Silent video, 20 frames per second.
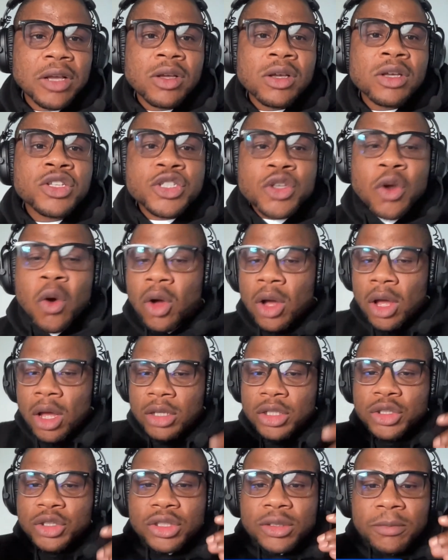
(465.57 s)
So
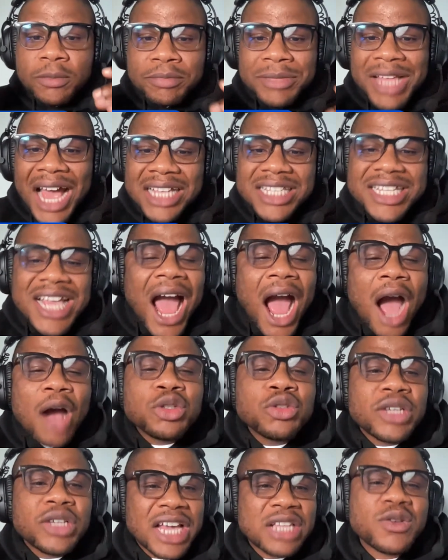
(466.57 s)
that's how
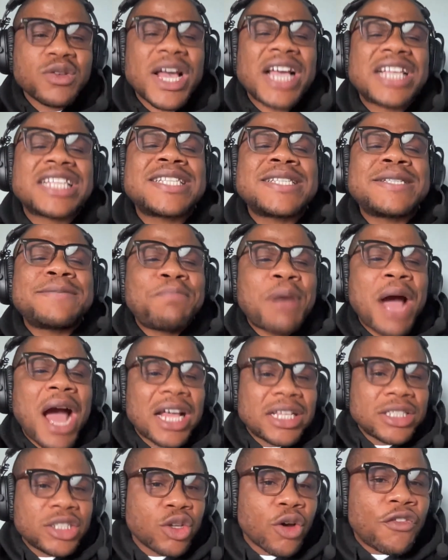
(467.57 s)
you get to
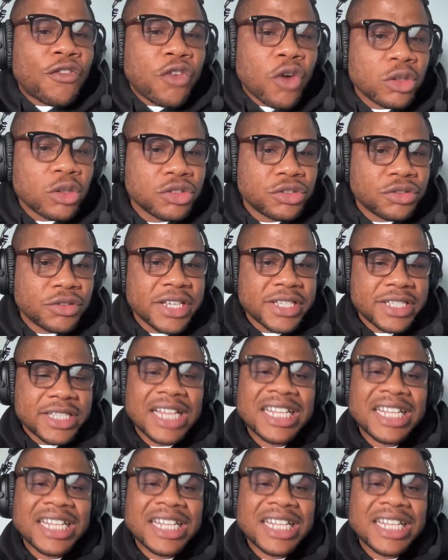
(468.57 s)
expand your fundraising,